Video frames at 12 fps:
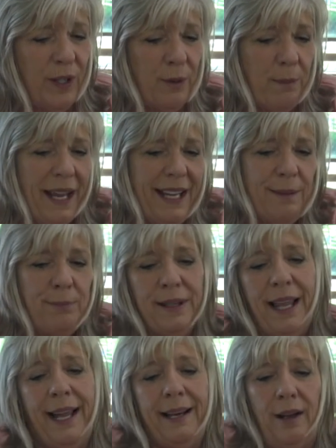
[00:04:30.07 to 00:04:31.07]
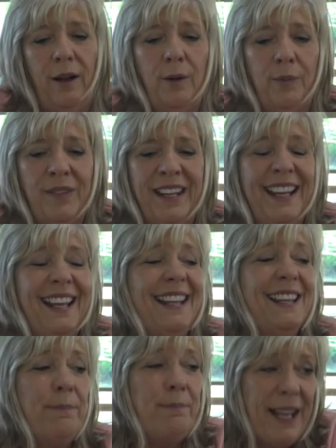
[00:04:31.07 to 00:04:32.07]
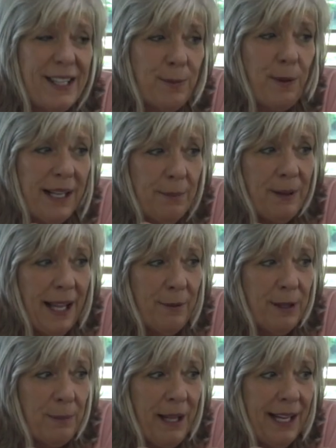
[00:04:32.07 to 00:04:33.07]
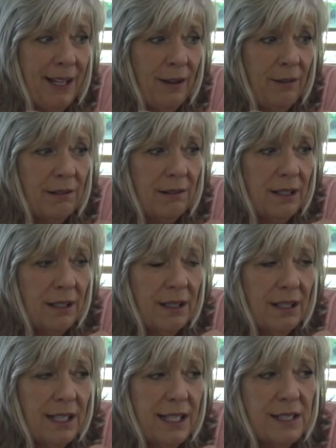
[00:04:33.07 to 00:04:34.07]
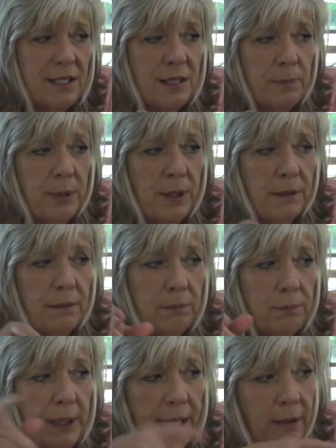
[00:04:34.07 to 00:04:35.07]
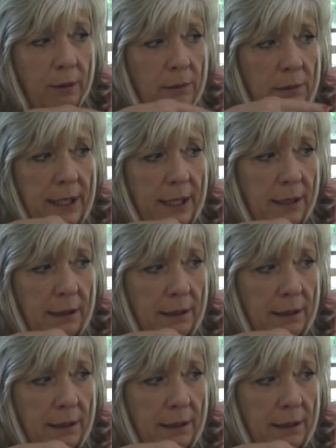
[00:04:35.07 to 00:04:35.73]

you're making Play-Doh, the best way to play with Play-Doh is to put Play-Doh in.